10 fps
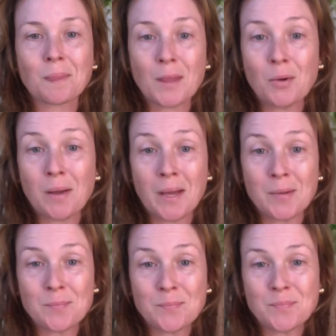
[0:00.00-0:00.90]
Okay,
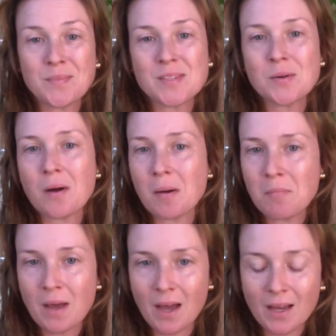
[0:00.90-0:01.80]
so I'm
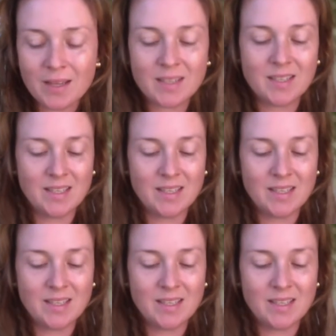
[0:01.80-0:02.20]
back